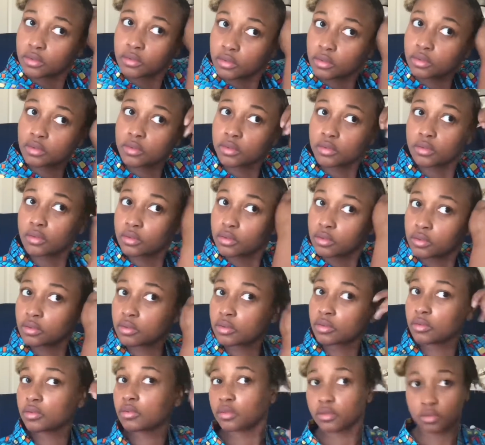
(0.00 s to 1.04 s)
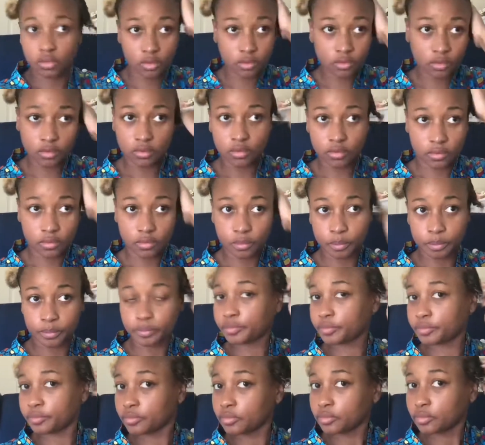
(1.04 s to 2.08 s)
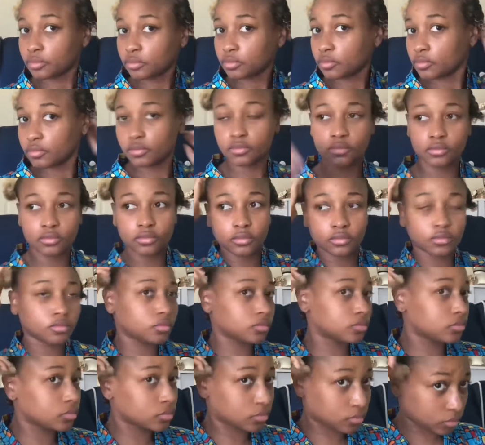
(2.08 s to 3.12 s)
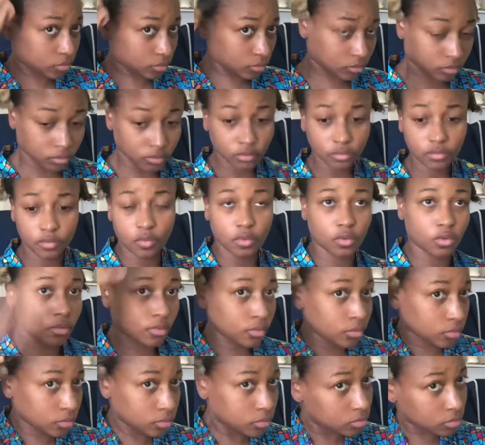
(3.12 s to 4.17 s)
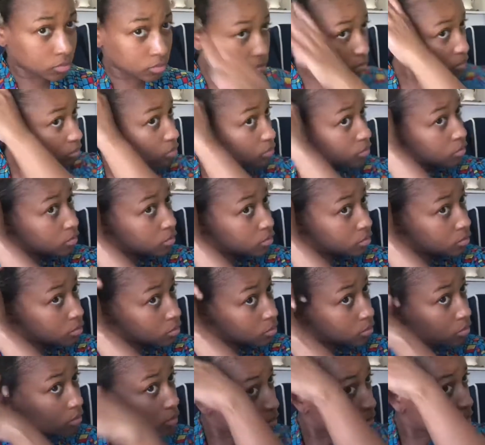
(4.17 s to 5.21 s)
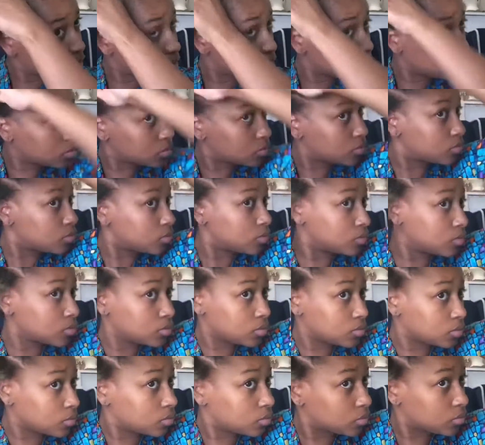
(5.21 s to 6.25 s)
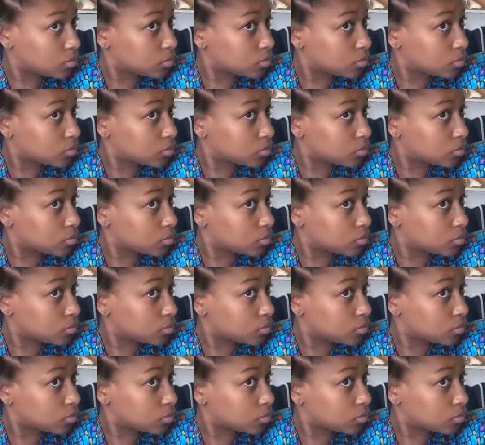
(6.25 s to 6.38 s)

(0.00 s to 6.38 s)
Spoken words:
And then I'm going to rub it through with my fingers. Leave that side, go to the other